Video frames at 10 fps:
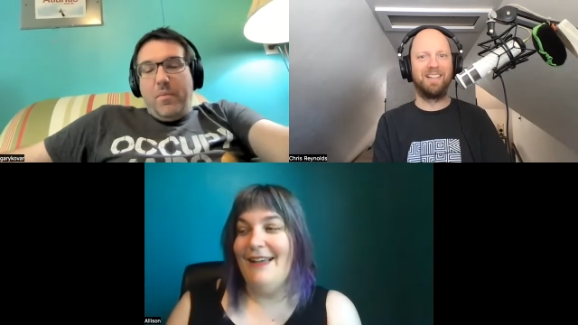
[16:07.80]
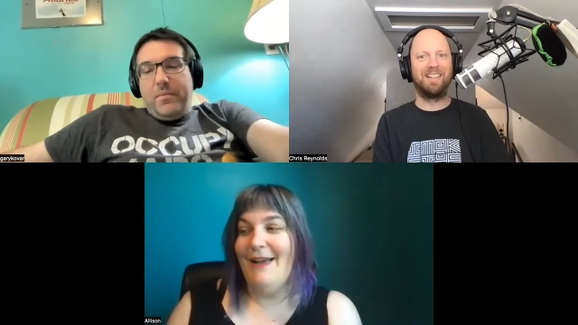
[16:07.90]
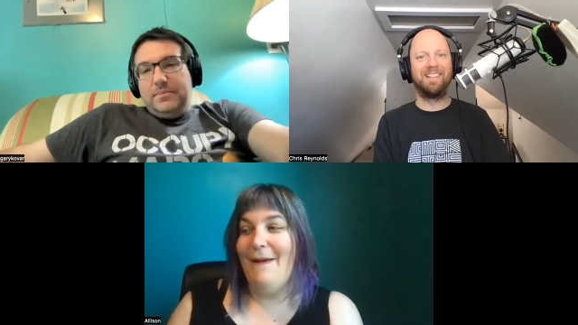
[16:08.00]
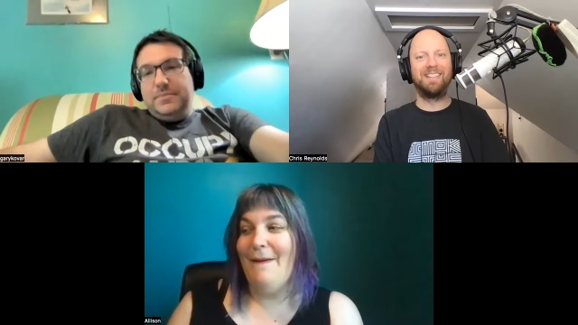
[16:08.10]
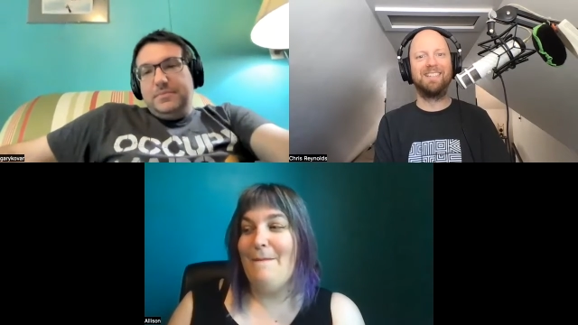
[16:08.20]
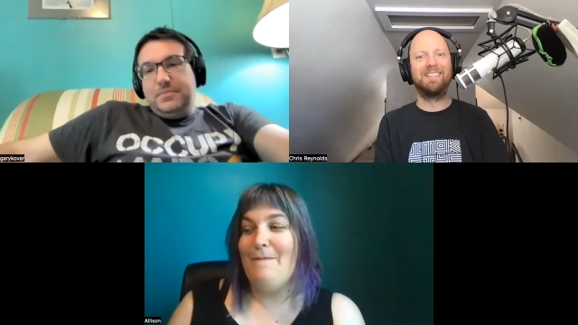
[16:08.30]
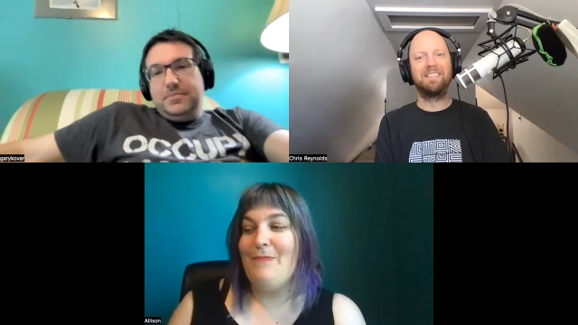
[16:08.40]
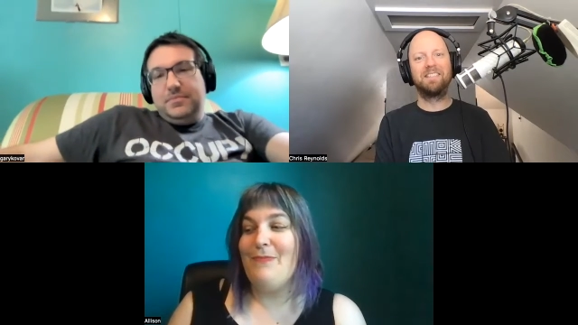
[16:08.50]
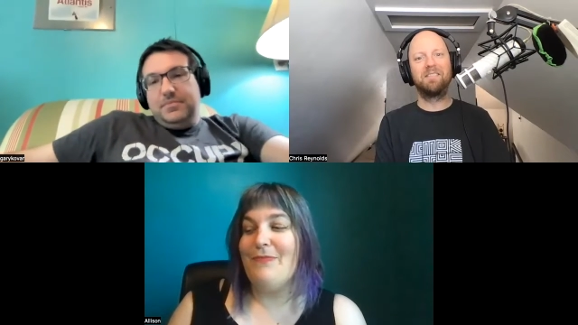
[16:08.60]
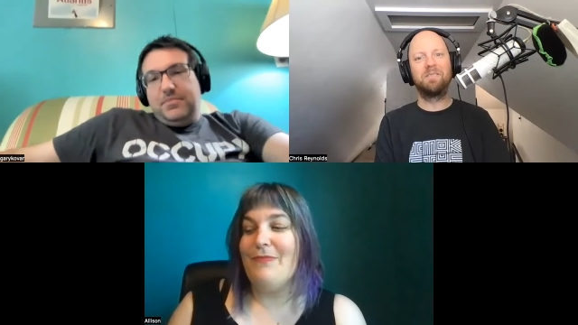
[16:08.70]

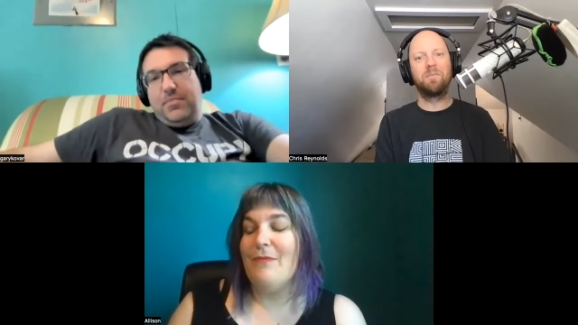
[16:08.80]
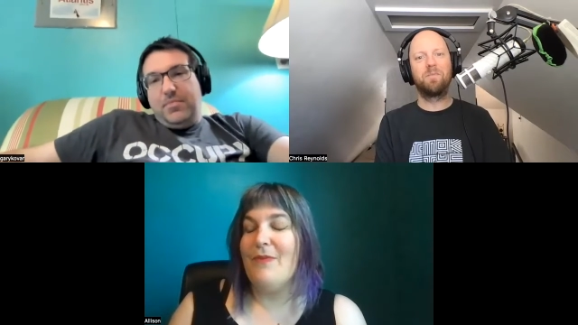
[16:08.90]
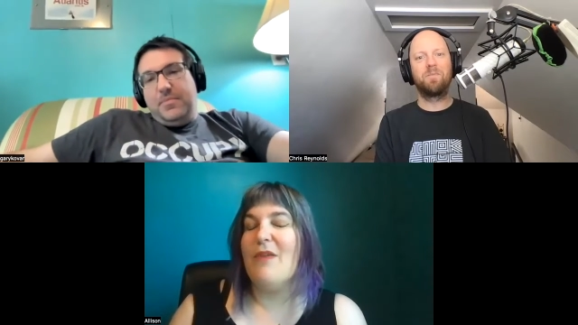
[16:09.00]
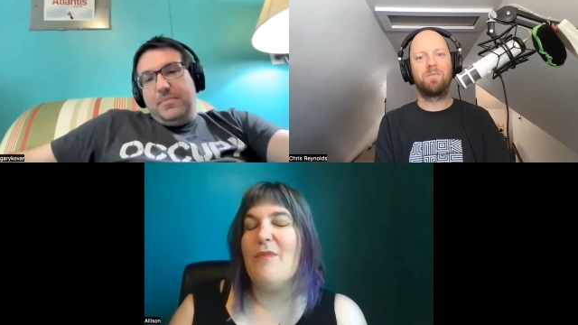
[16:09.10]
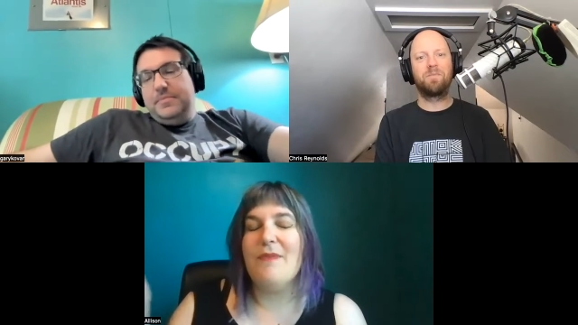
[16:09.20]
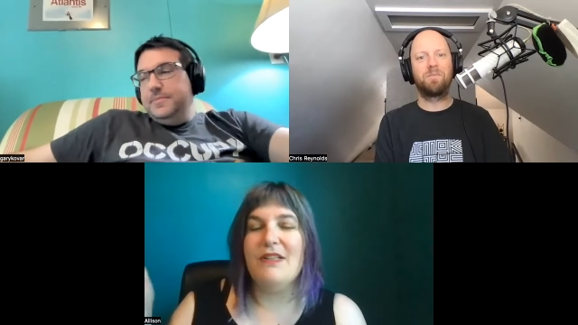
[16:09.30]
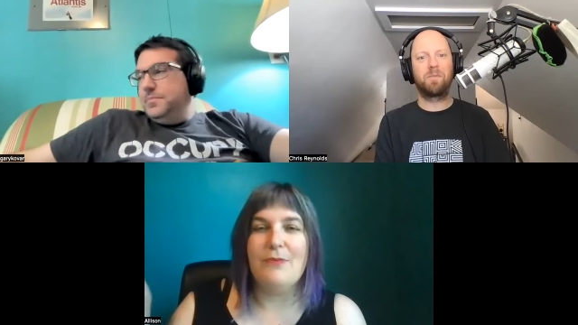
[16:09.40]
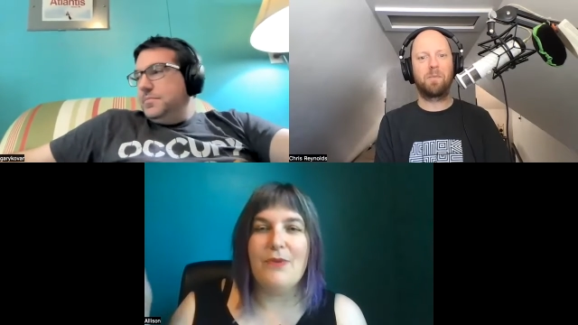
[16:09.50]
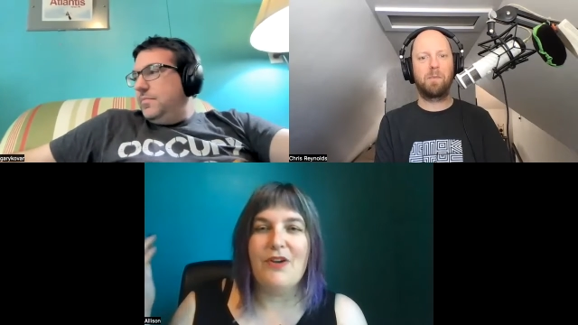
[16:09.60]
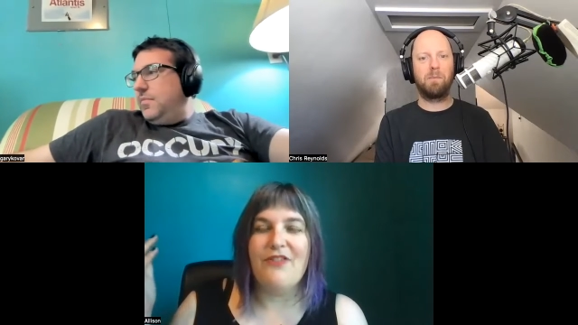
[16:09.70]
Speaker 1: Um, but then we
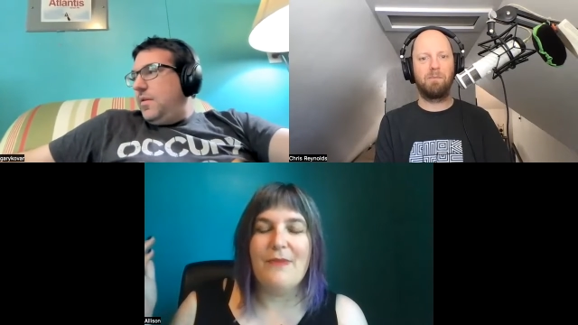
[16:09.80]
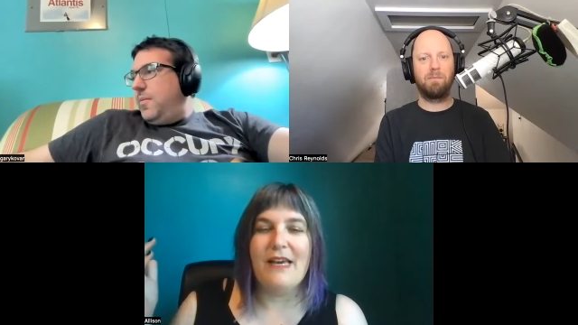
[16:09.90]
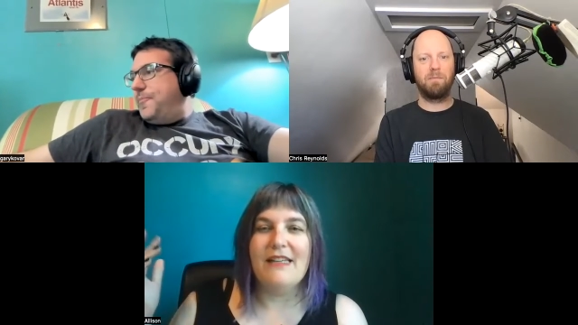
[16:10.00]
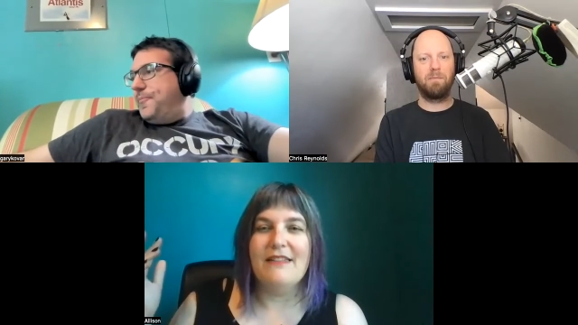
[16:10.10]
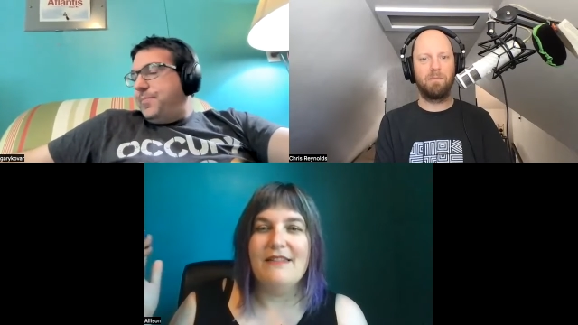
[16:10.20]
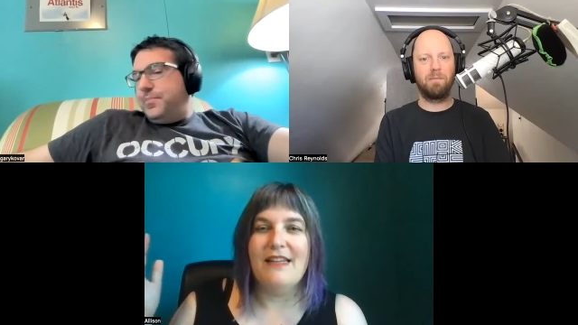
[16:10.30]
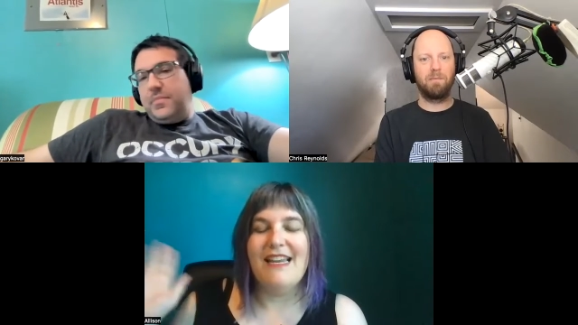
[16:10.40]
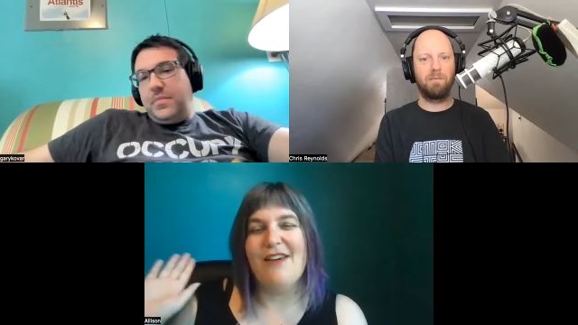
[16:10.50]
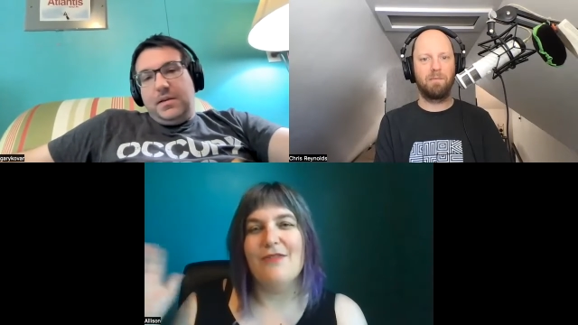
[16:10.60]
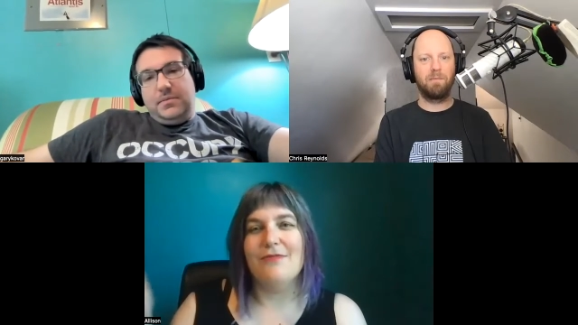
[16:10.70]
built a Murphy bed and
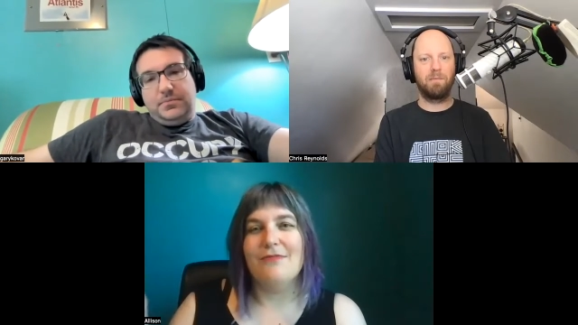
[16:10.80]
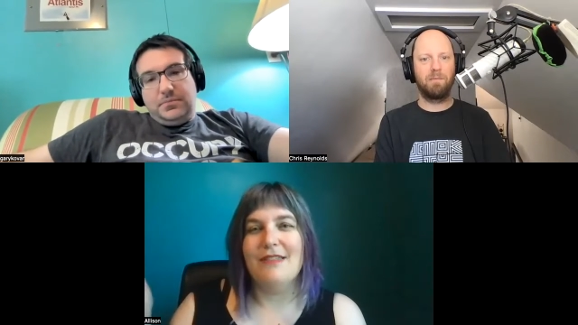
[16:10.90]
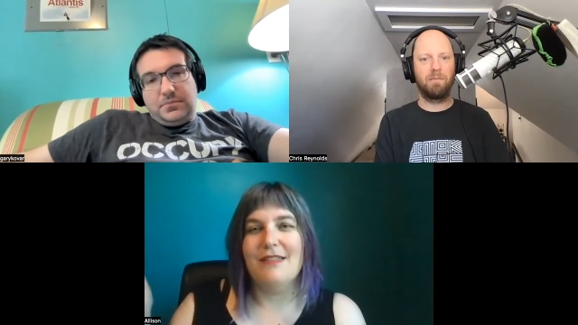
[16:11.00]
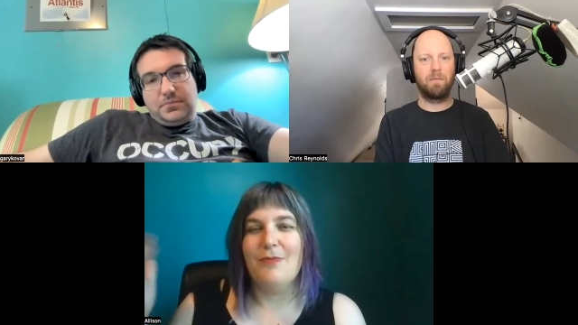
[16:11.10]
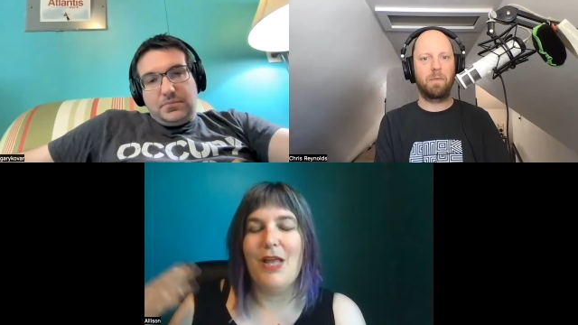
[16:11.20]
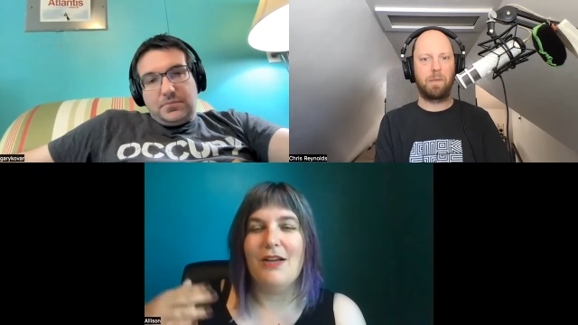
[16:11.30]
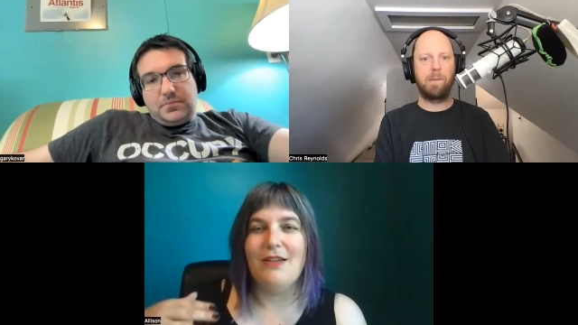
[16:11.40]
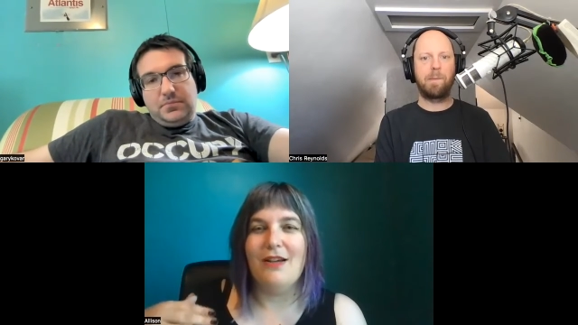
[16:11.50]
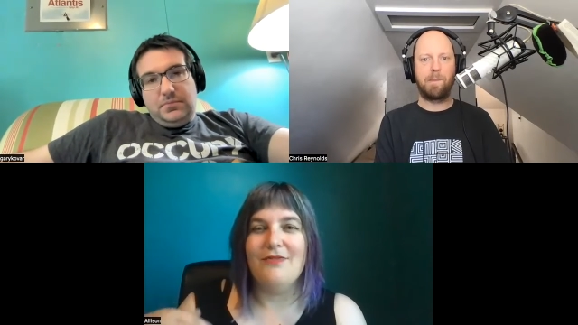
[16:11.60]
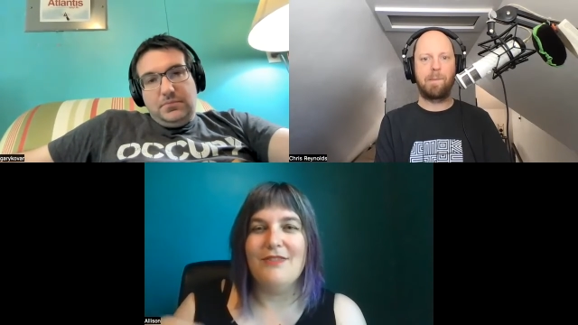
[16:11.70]
now it's
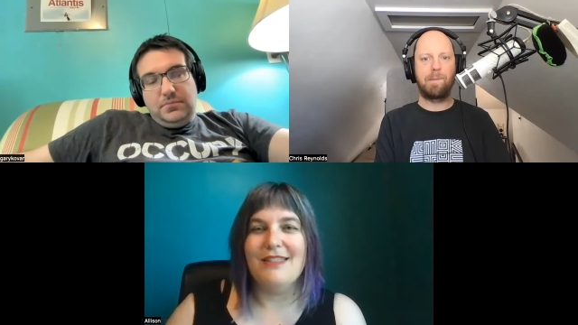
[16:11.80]
blocked off.